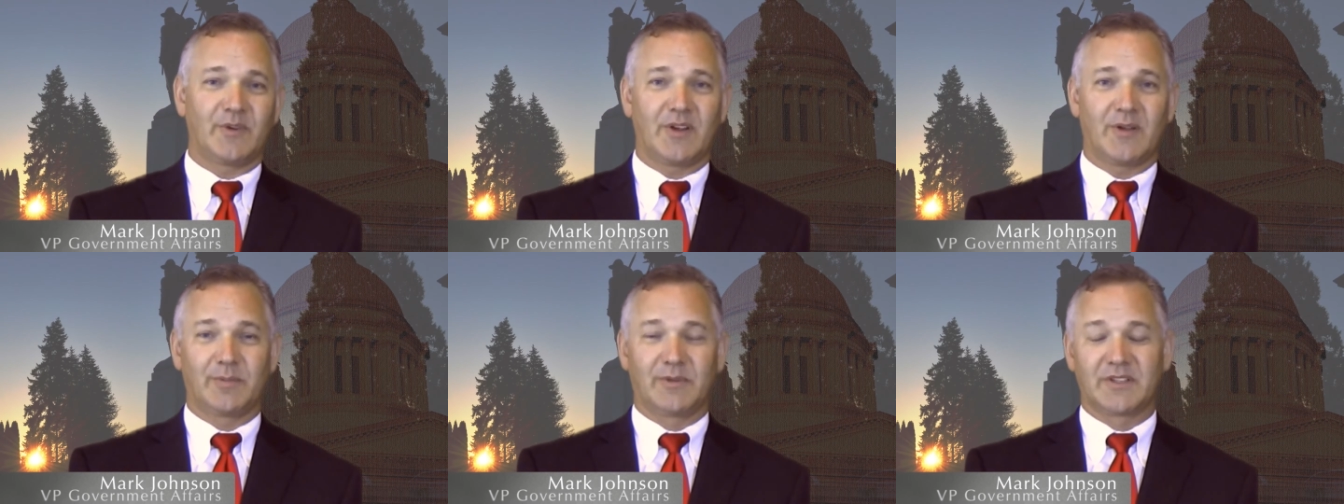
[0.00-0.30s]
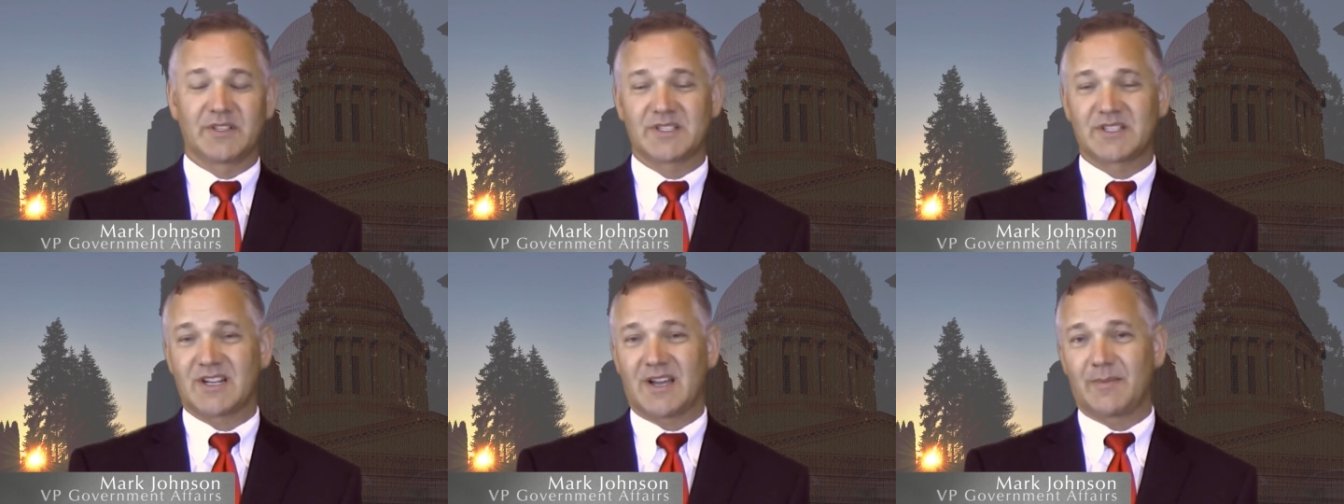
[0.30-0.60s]
were able
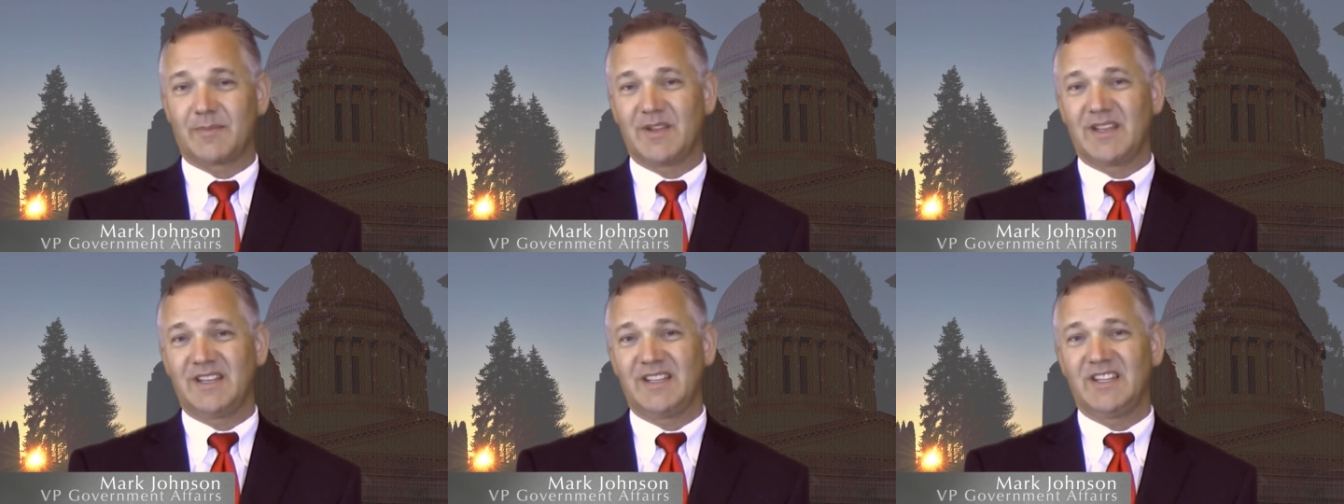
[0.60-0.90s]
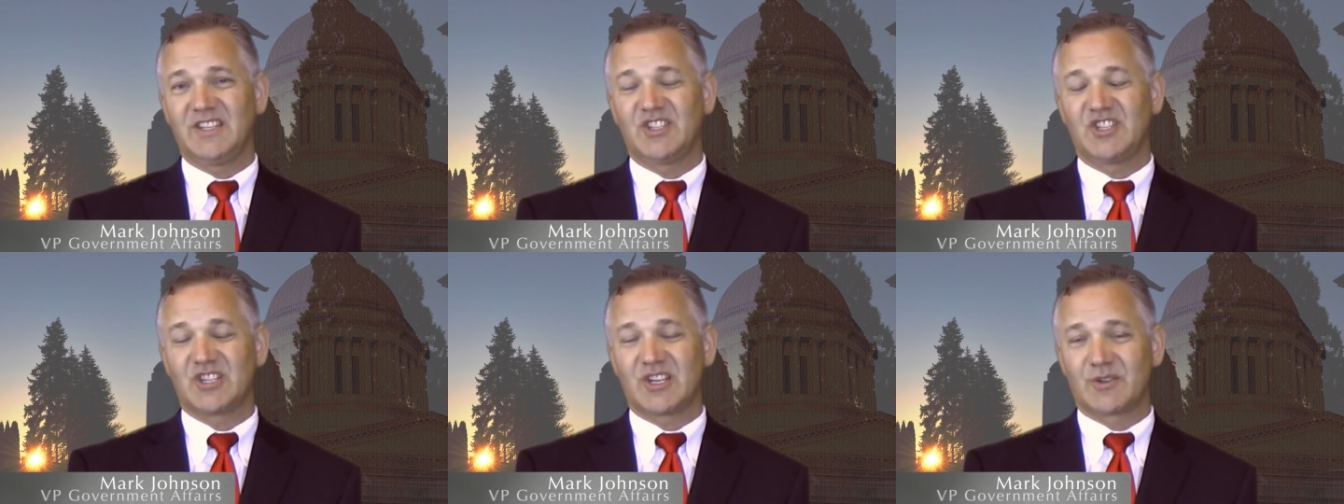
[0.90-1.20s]
to stop any
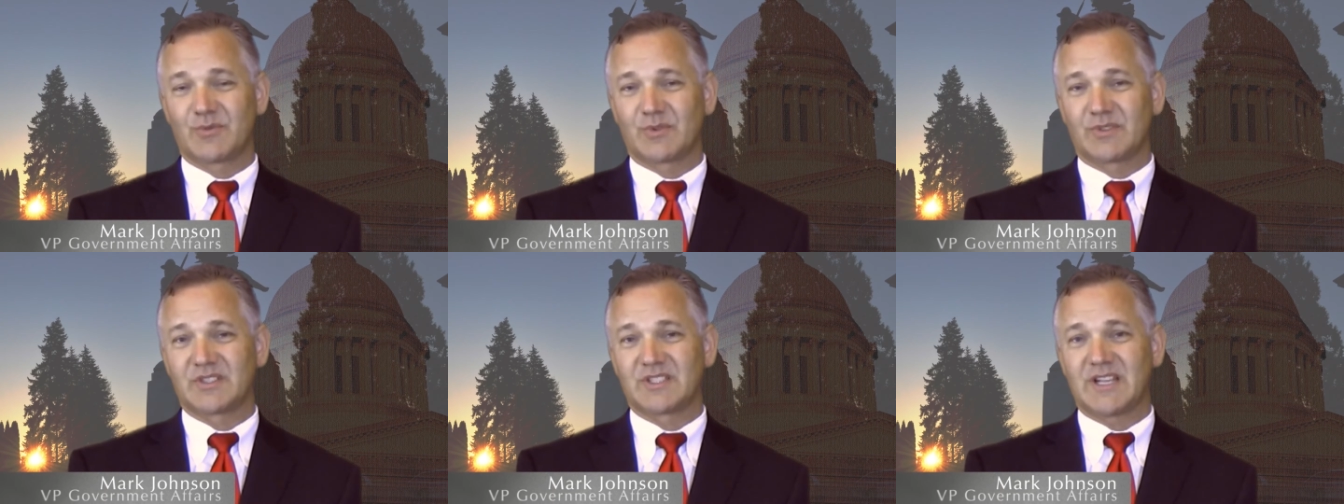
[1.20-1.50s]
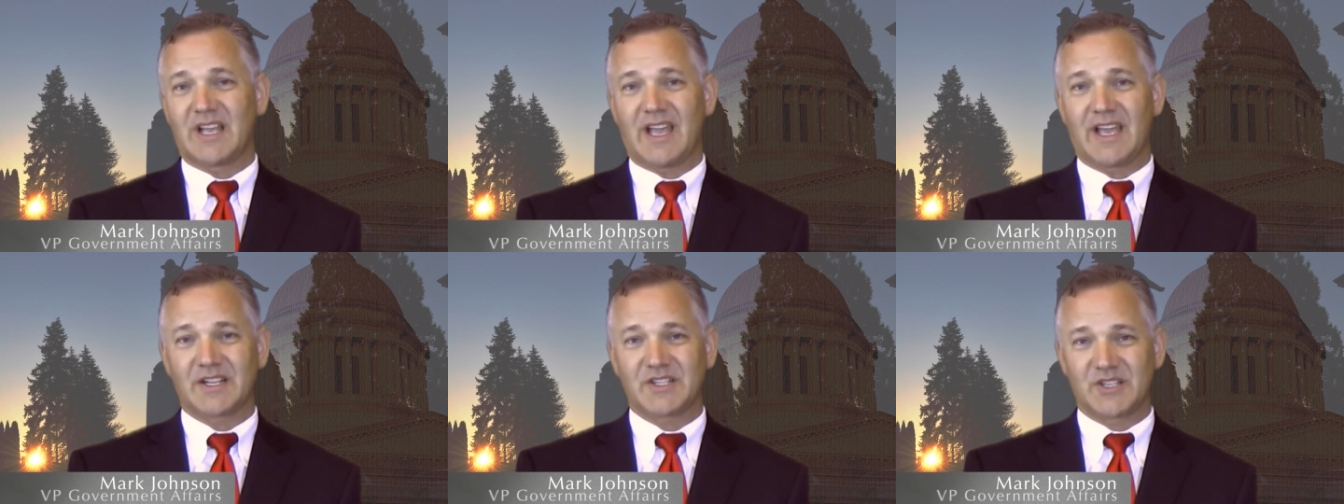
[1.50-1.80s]
general
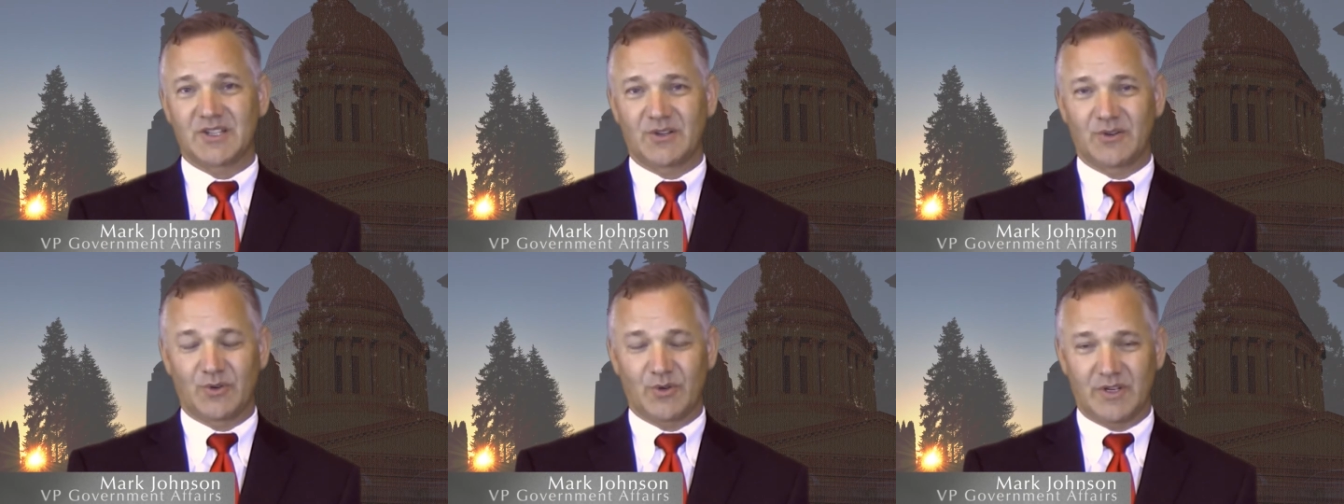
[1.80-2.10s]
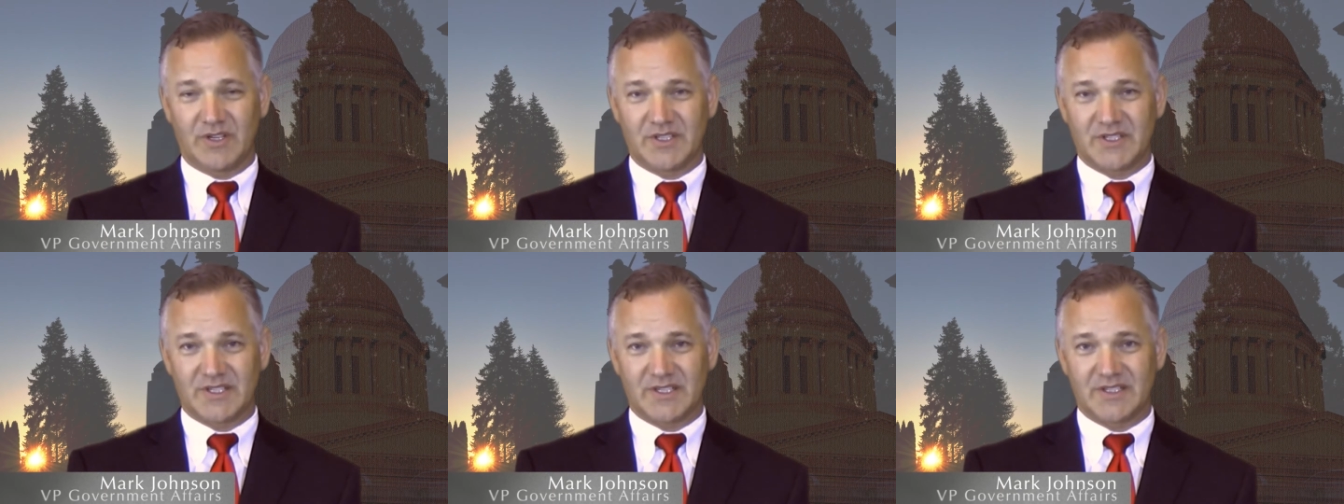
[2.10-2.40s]
tax
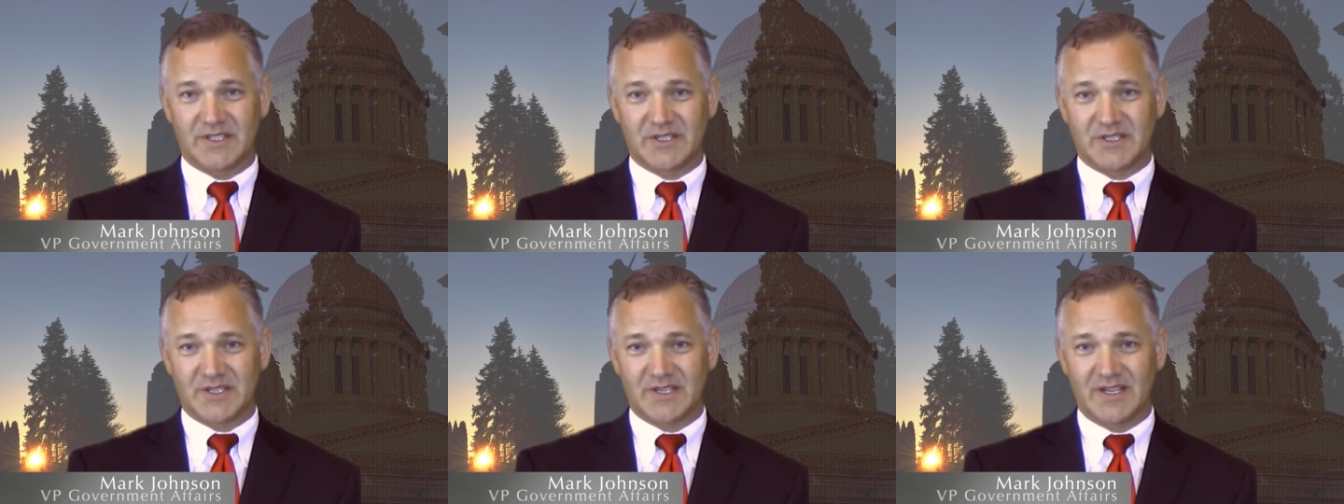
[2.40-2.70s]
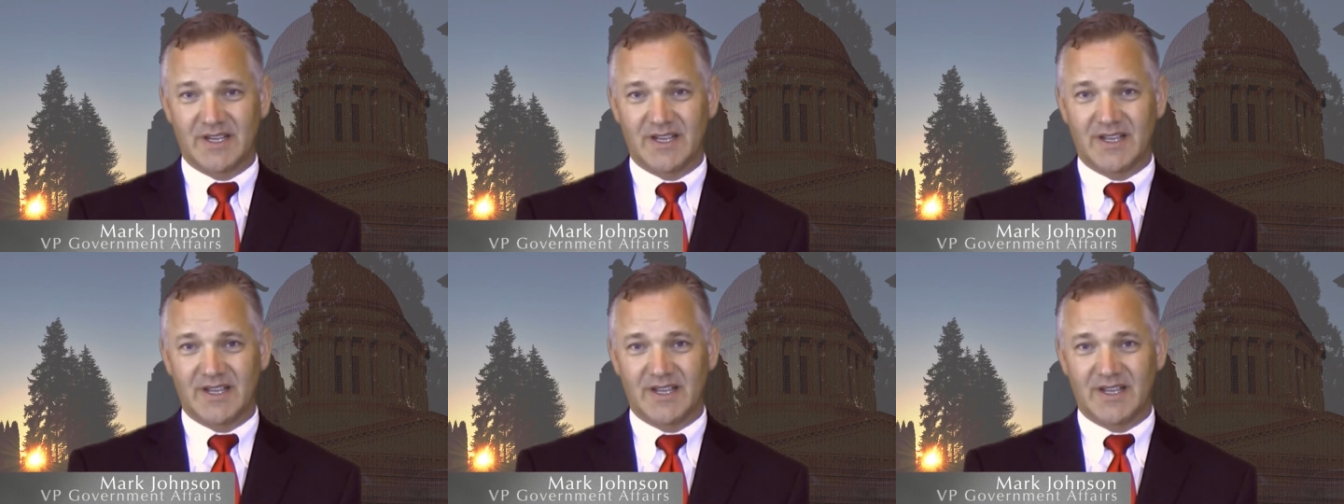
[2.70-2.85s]
increases.